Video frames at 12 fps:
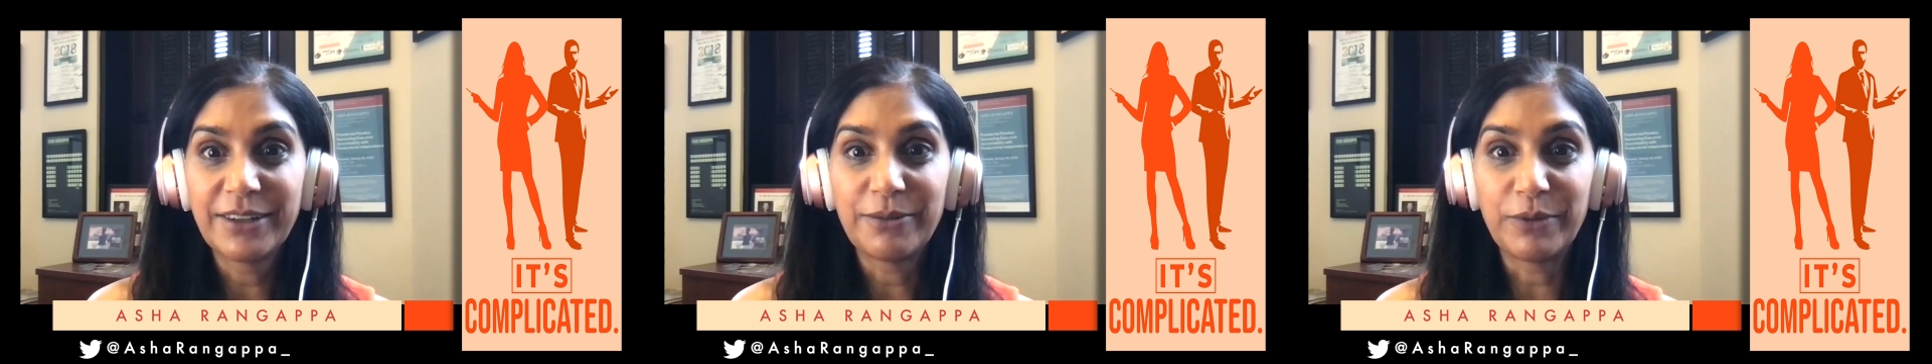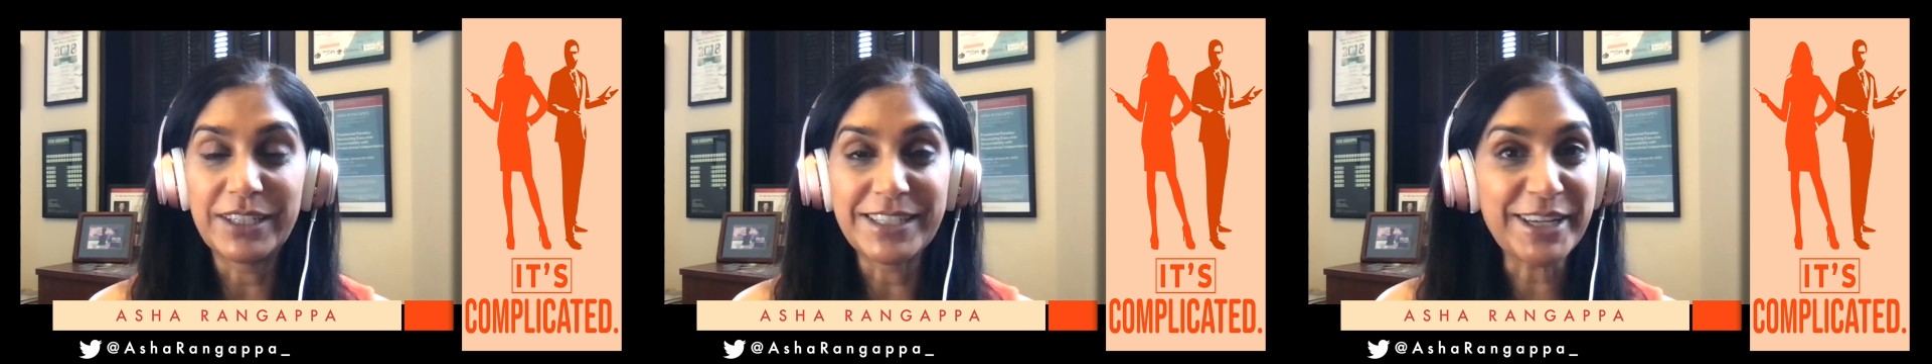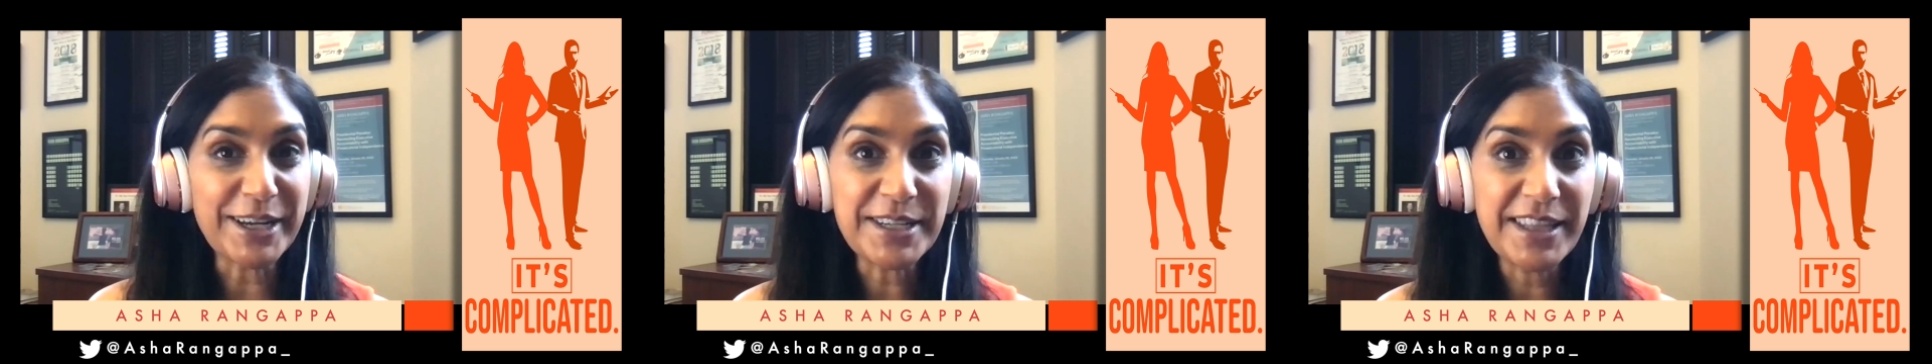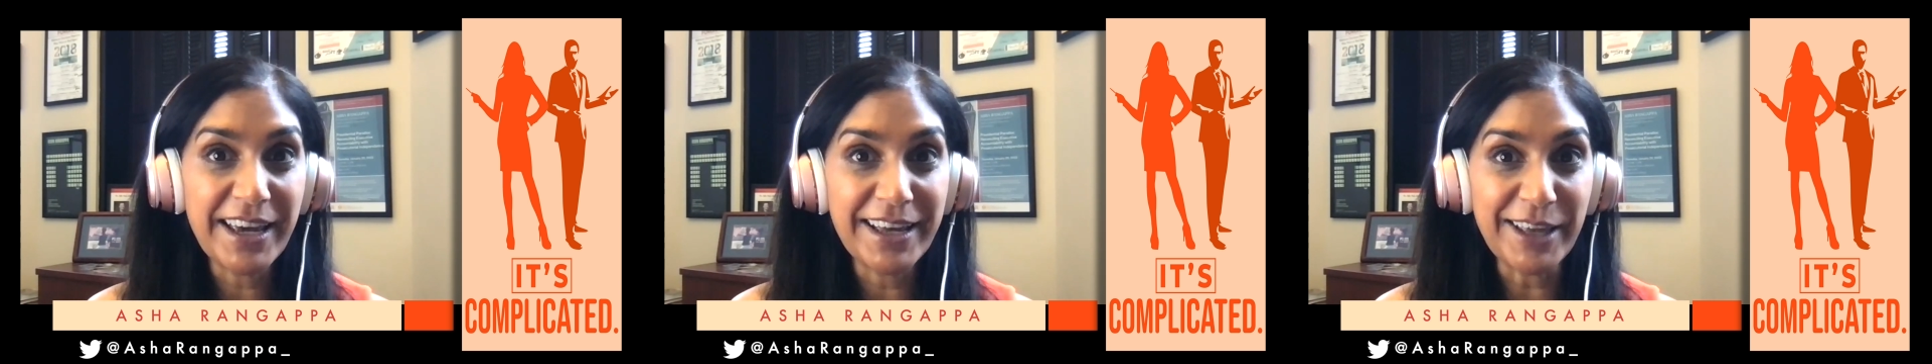We discussed
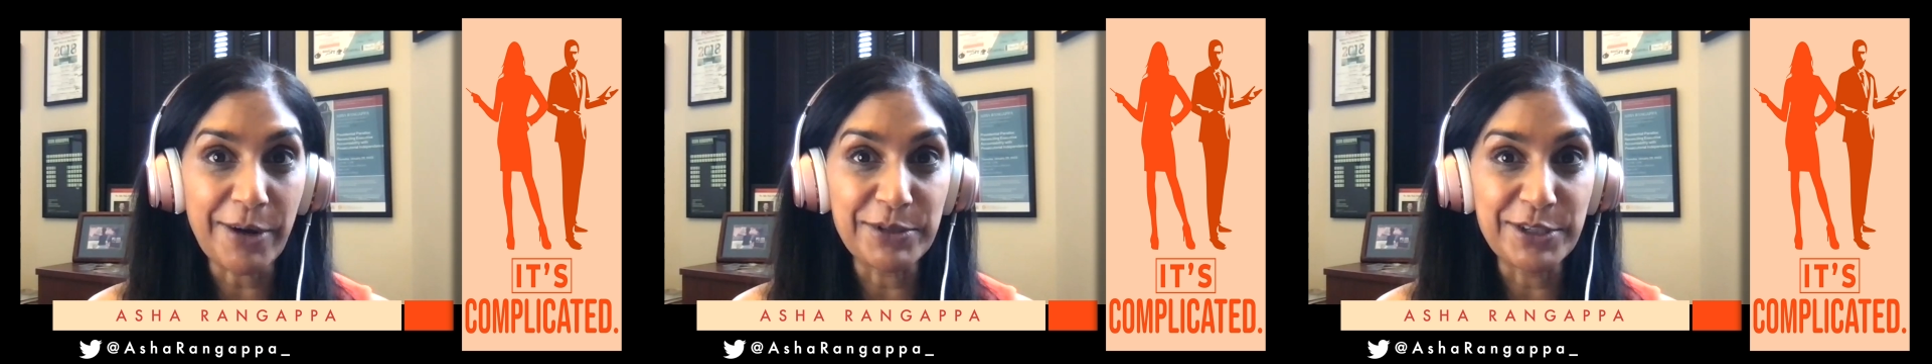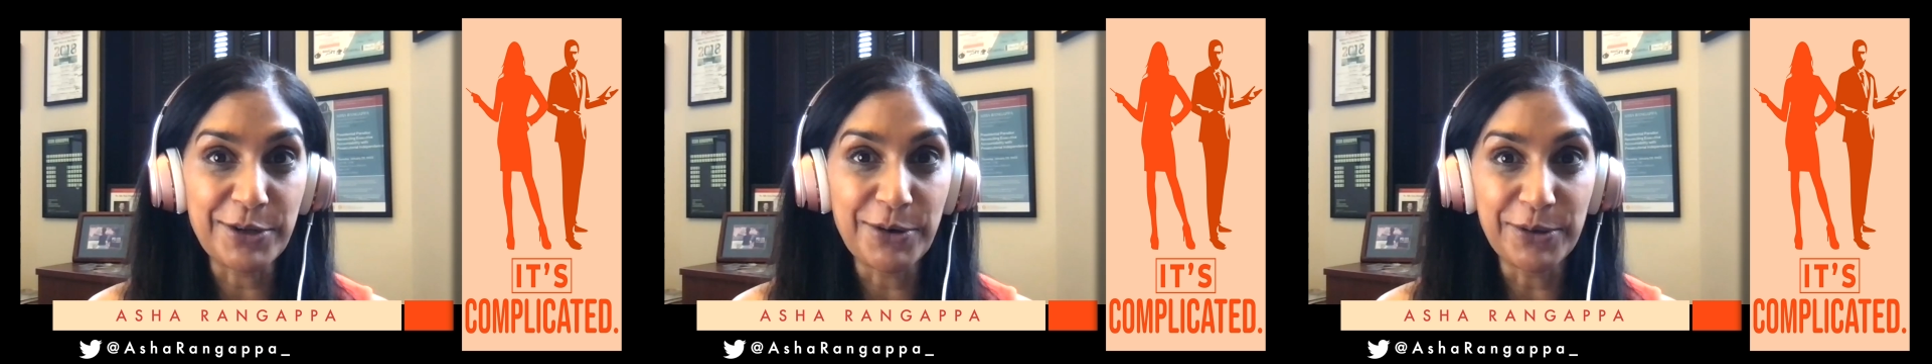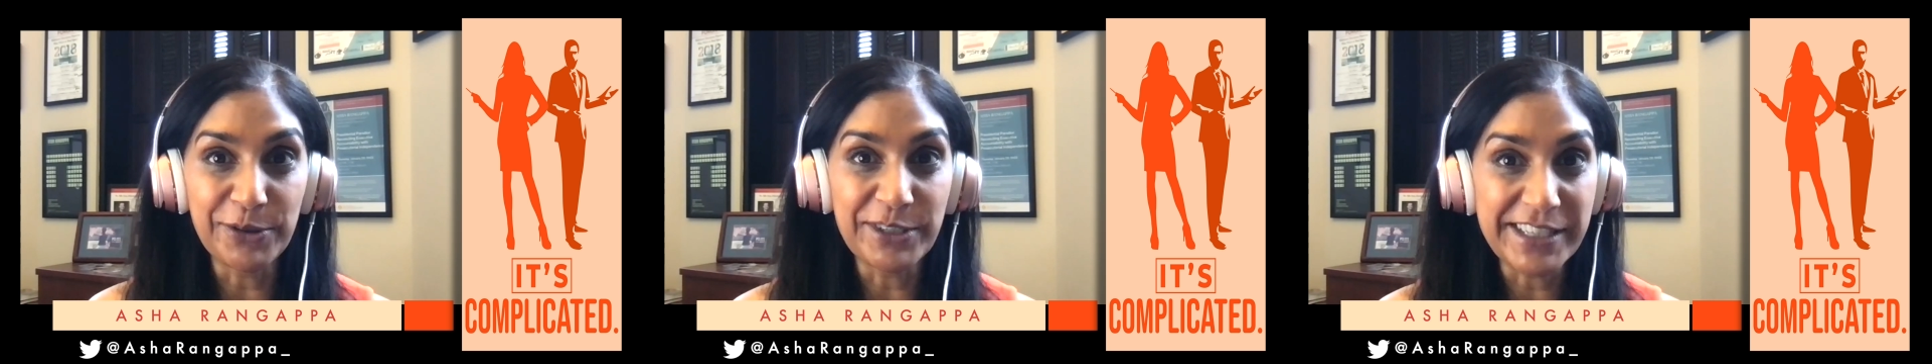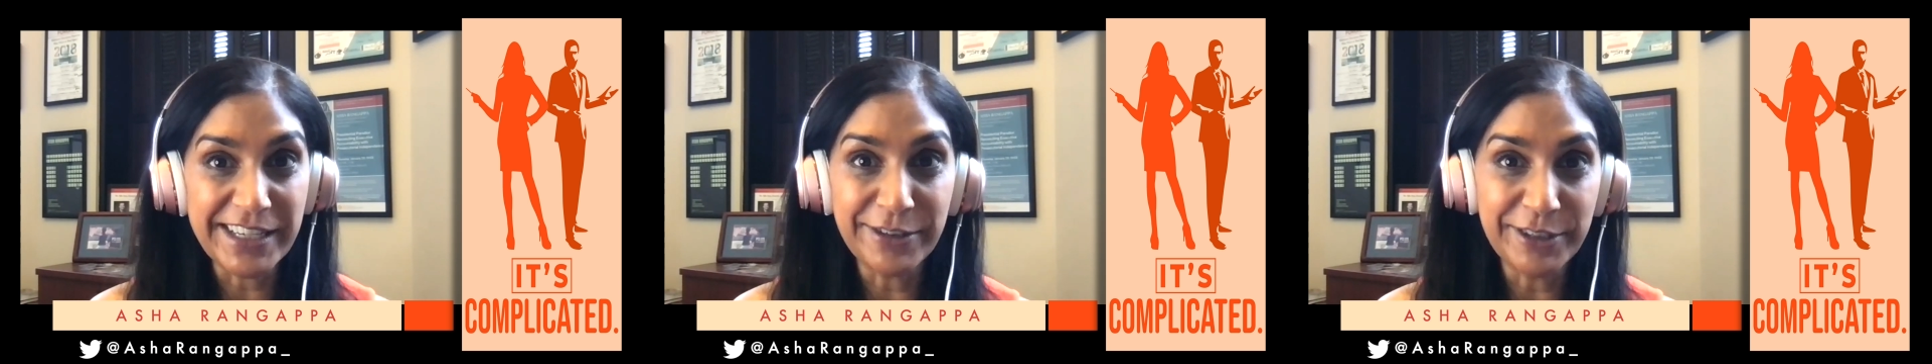that. That was the whole SEAL